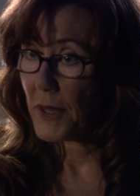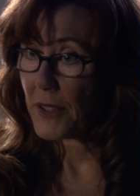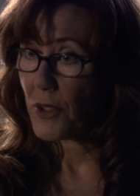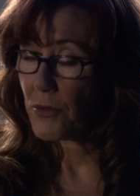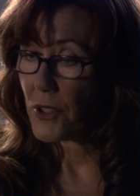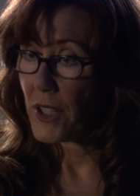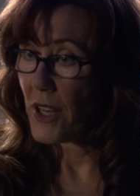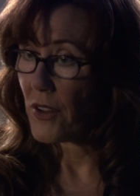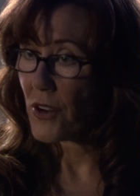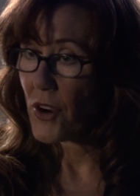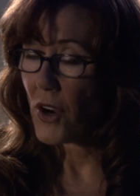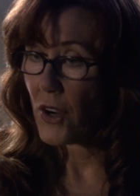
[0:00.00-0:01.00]
Picked over
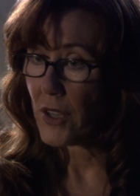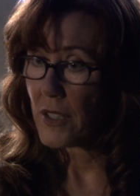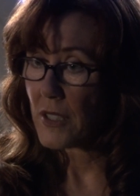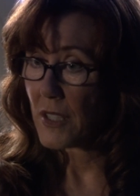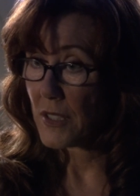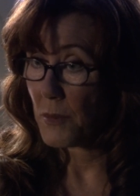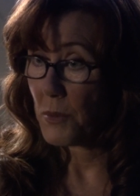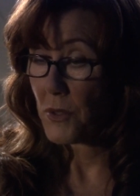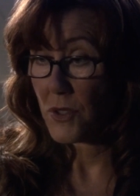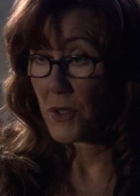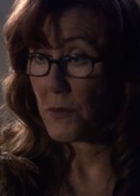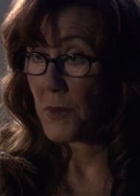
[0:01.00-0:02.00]
another carcass as
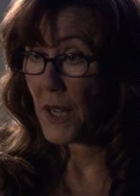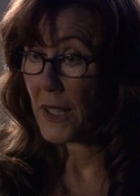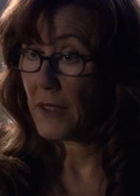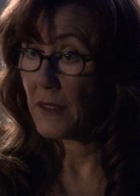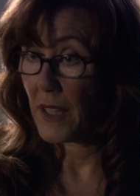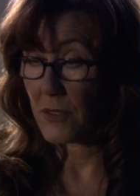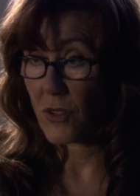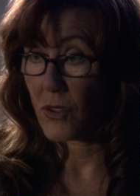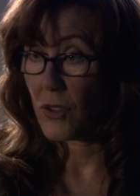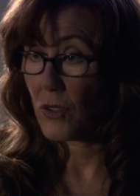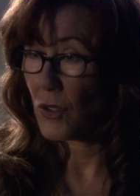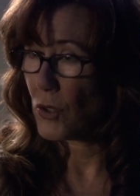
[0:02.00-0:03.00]
opposed to mine. That's
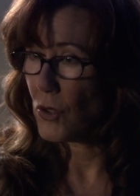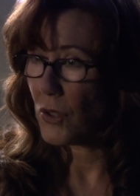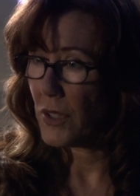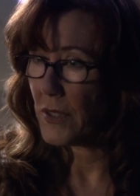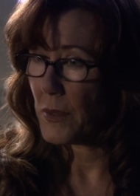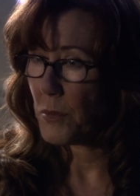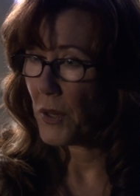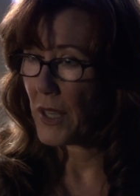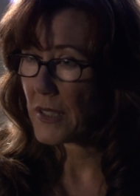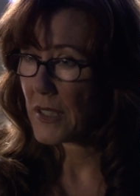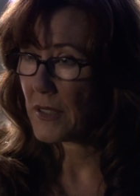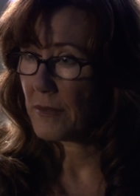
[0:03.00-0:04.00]
gonna look good in the
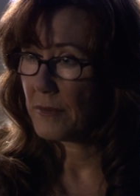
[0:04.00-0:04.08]
press.